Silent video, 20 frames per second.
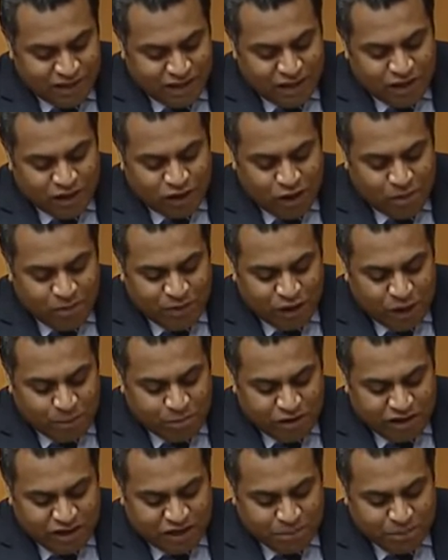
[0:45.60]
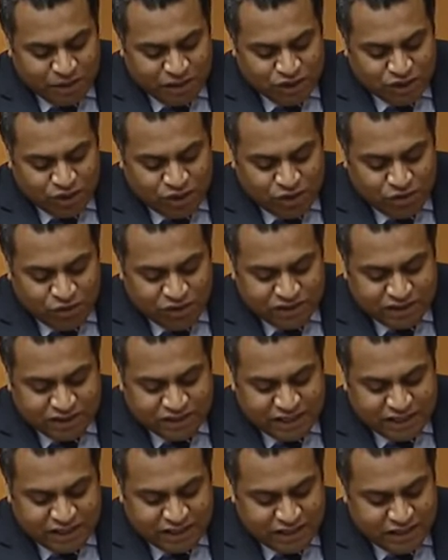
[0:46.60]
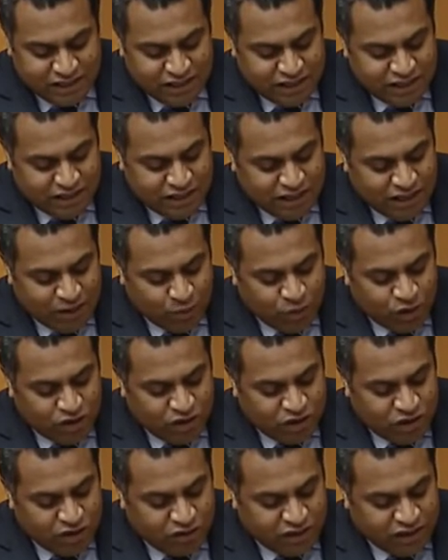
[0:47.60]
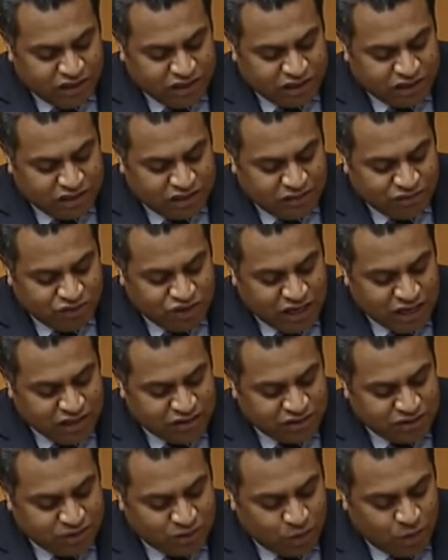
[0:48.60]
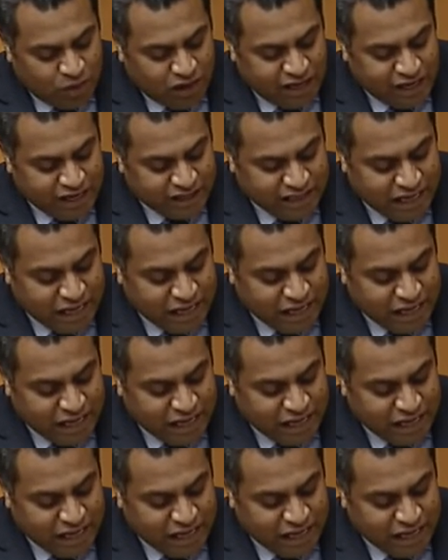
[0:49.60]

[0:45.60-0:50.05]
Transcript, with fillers: a common operating picture across the sector, and work on legislative changes required.